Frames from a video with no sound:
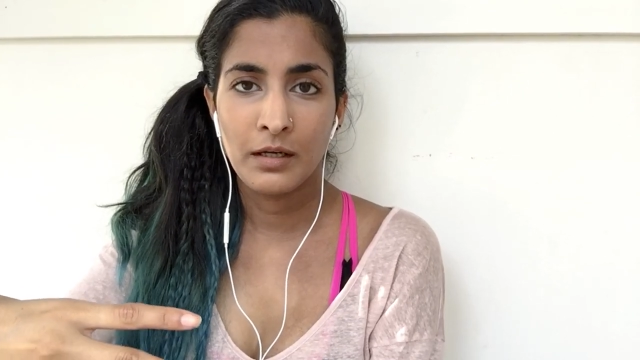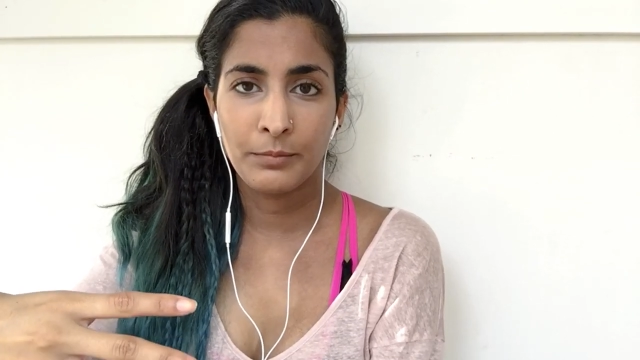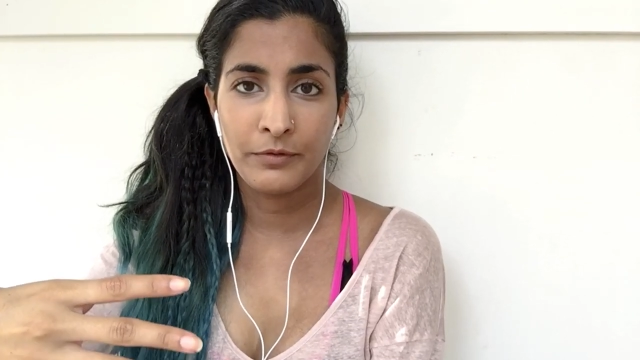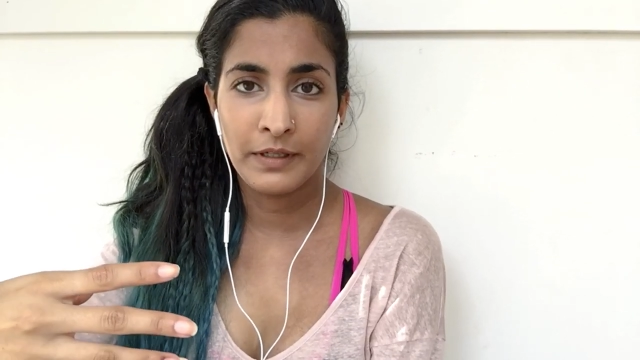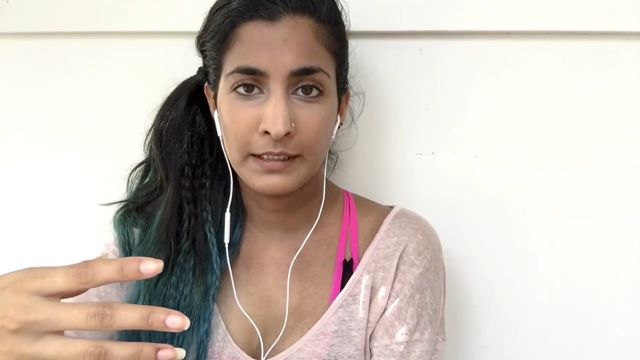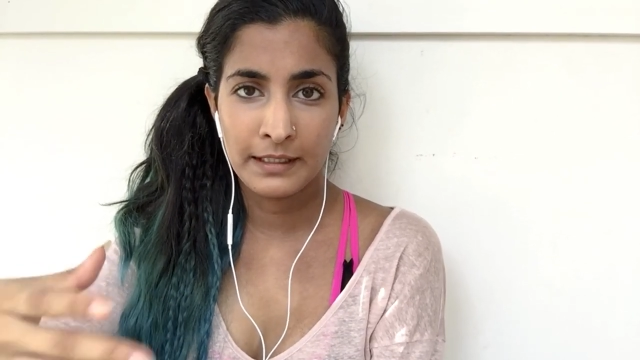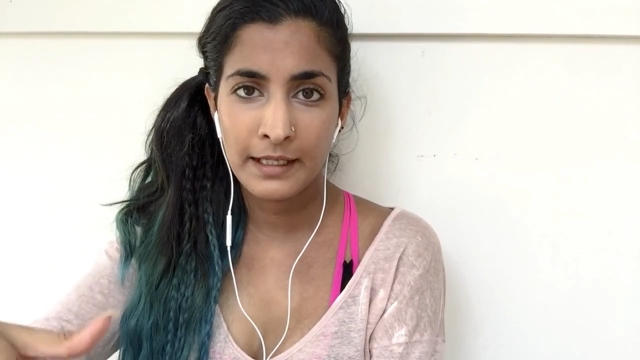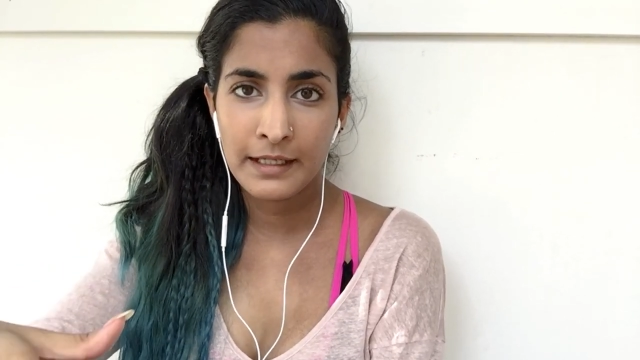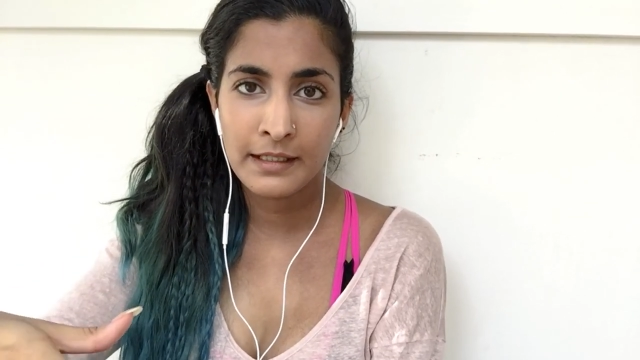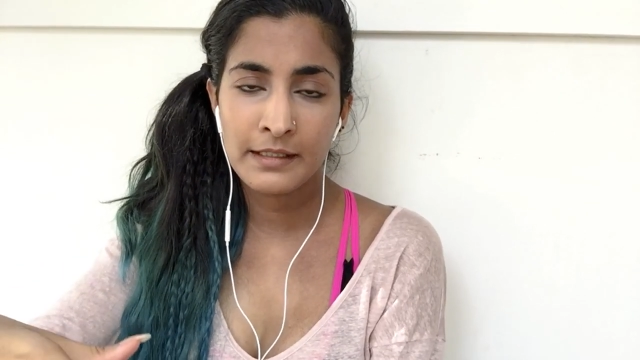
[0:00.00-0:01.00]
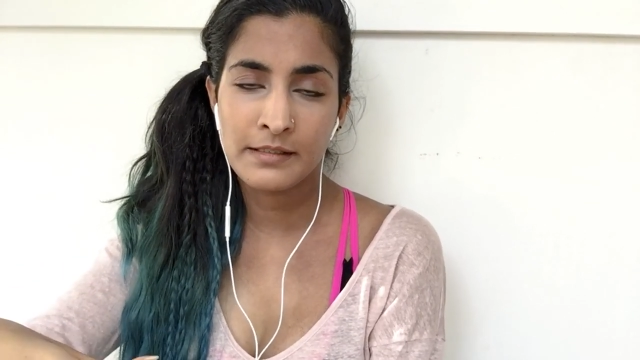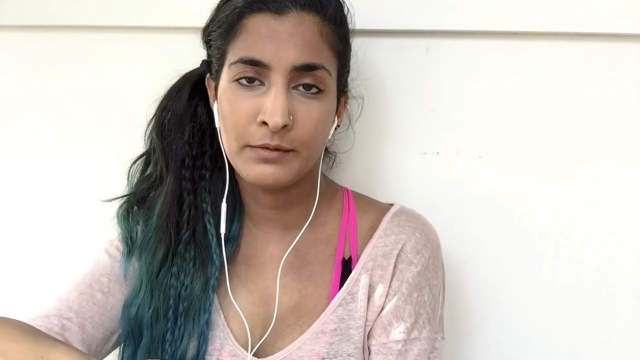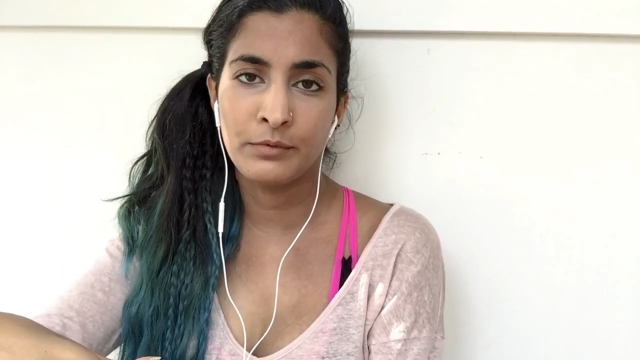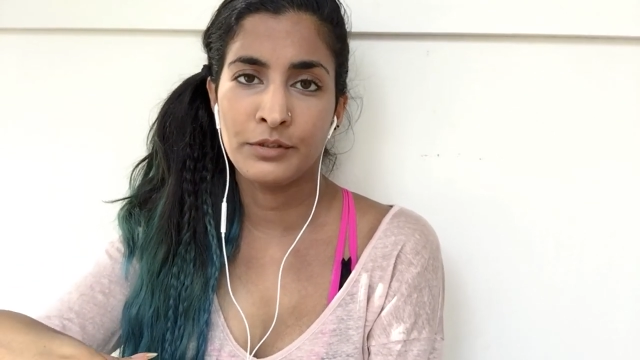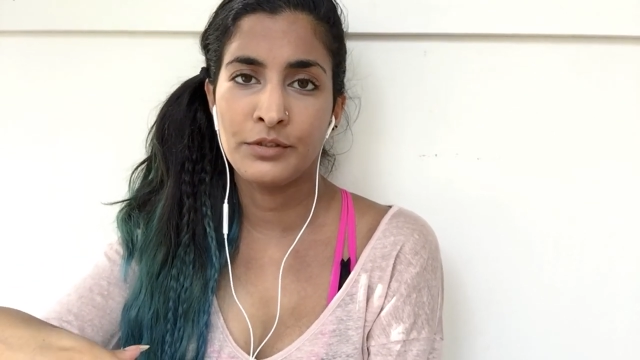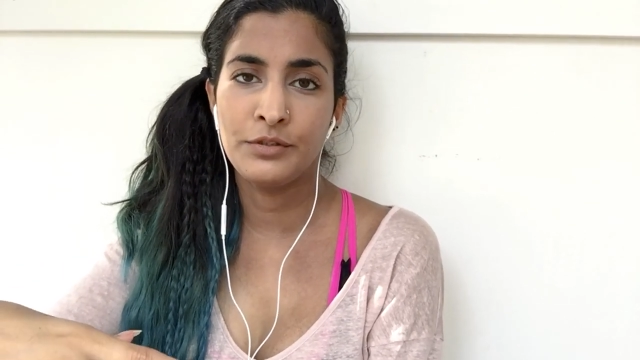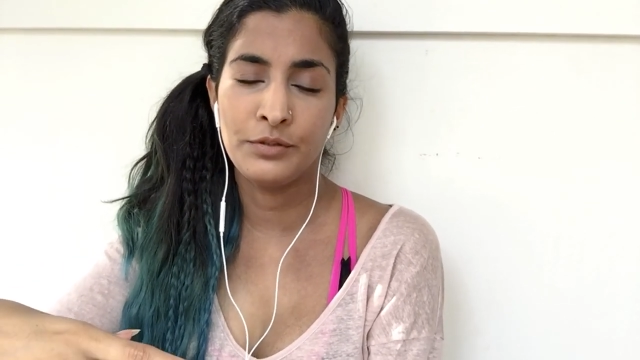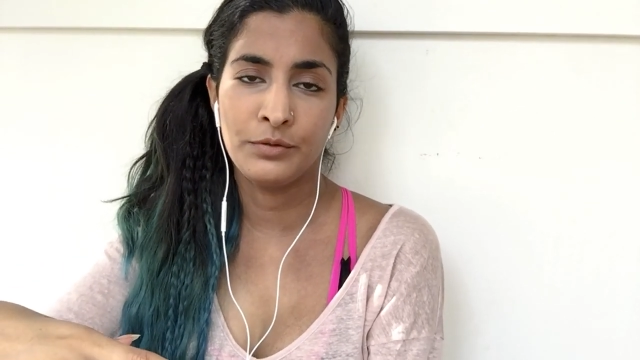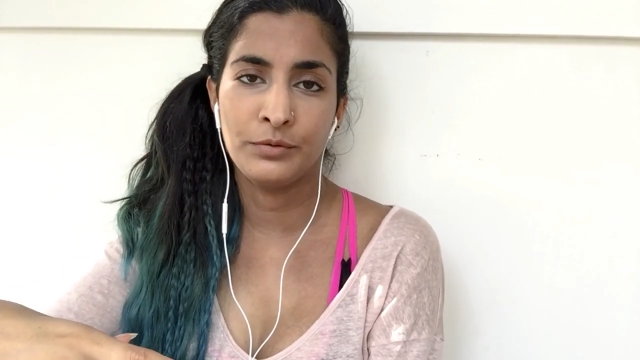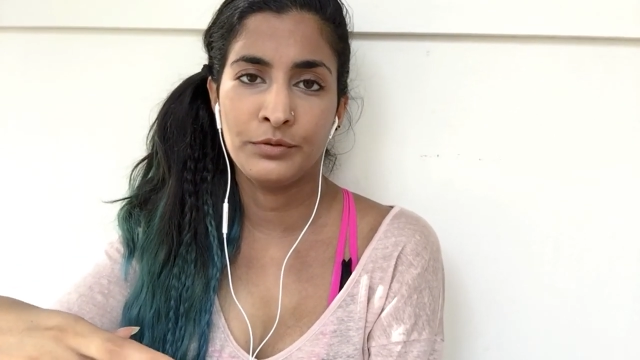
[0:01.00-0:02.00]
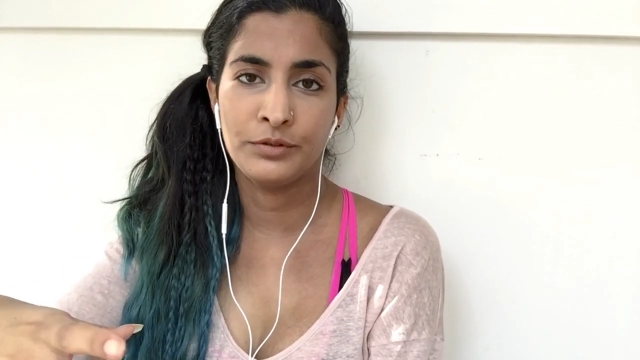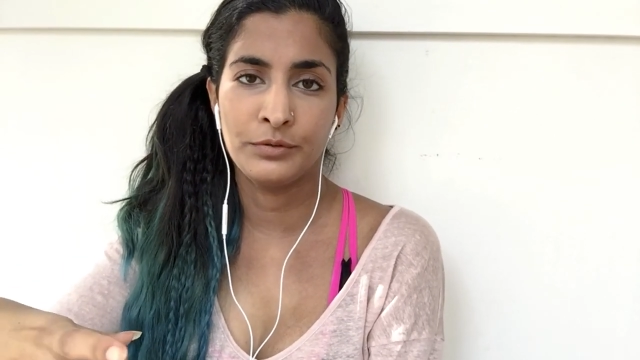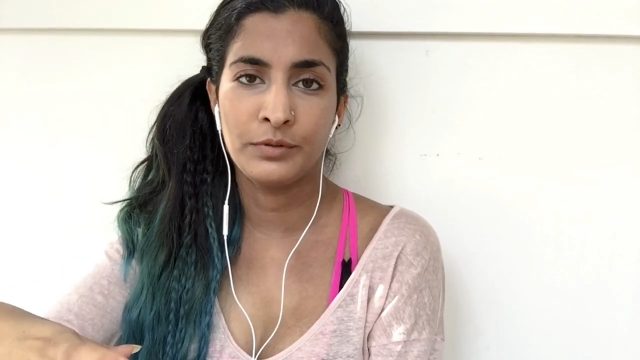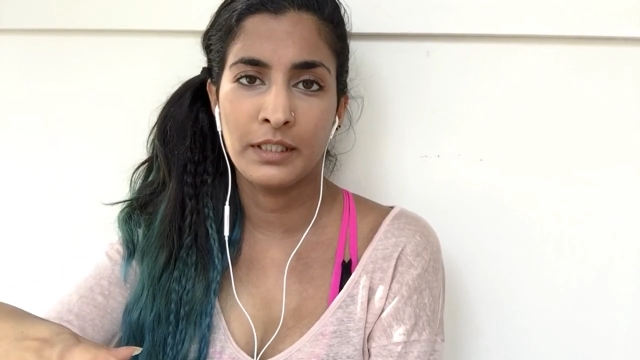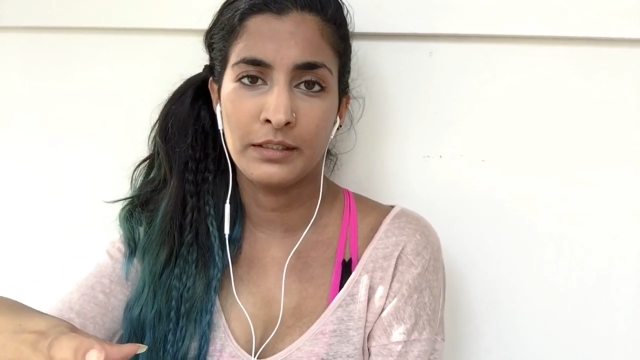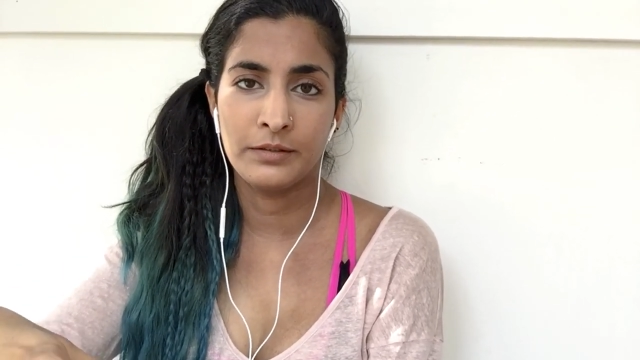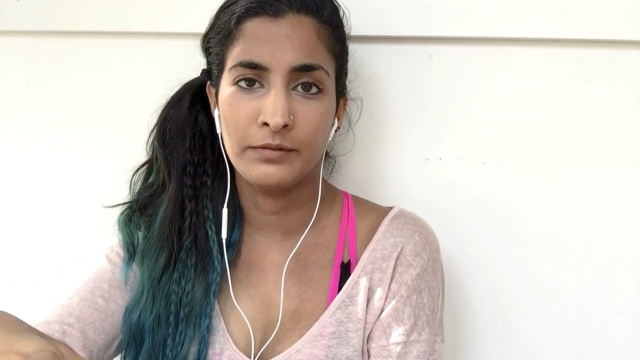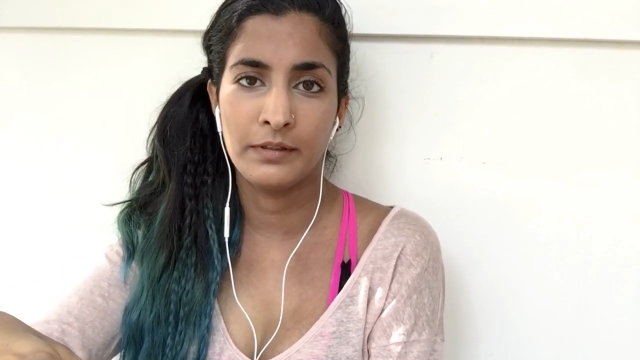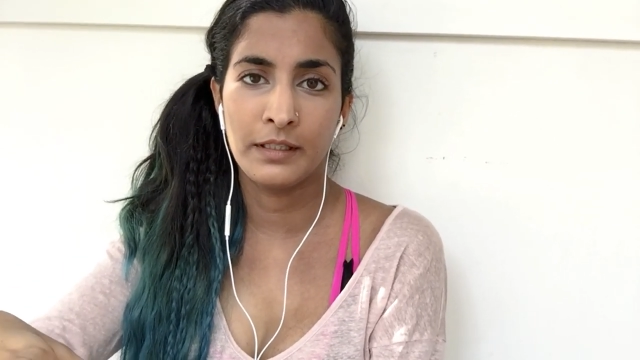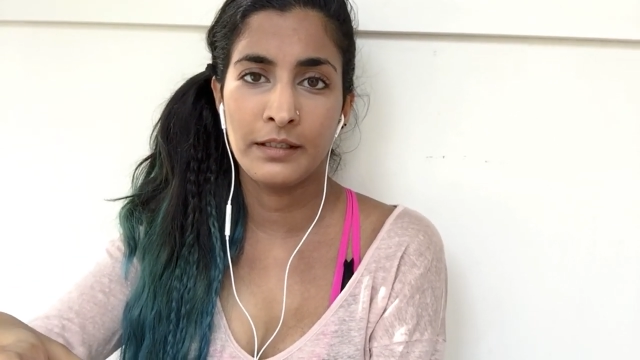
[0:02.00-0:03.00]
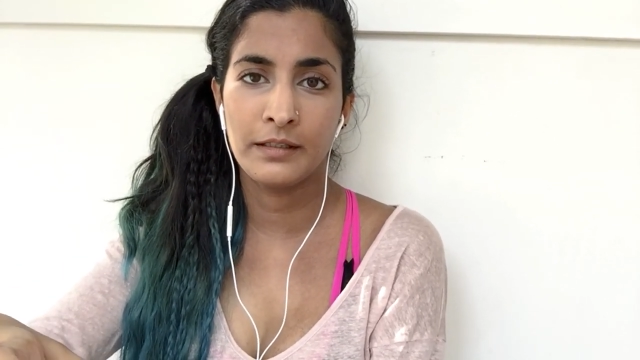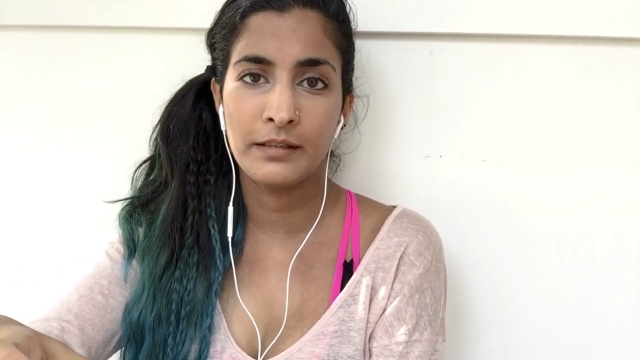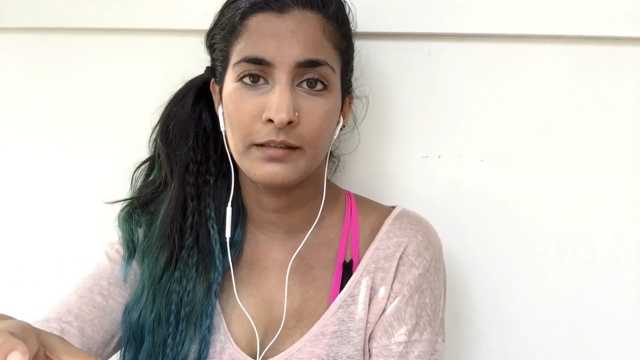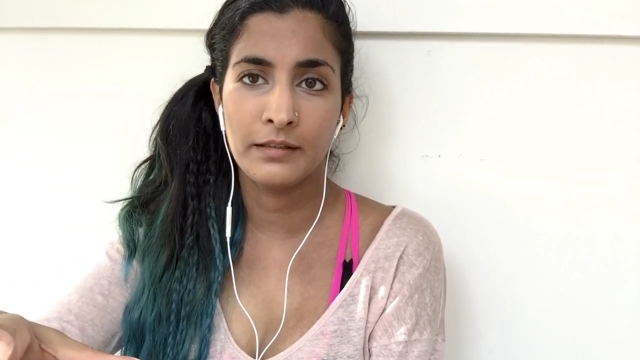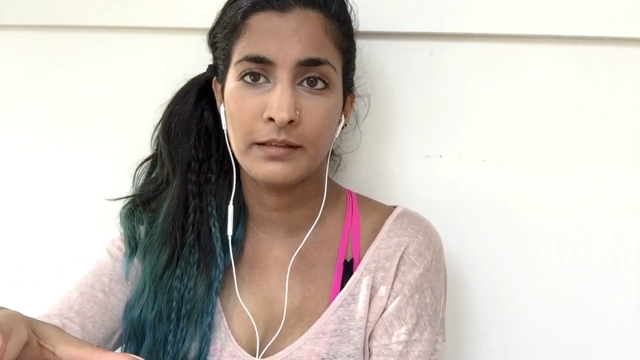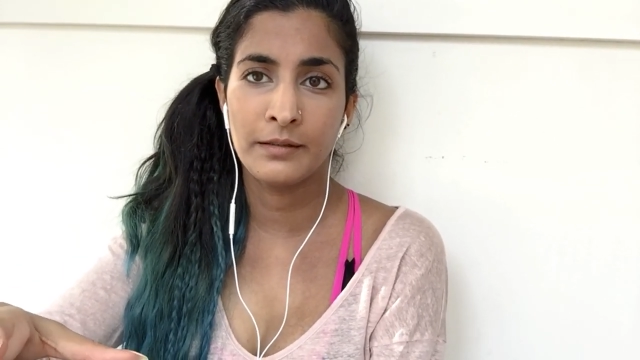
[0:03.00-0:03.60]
prevent haze and what to do to kind of like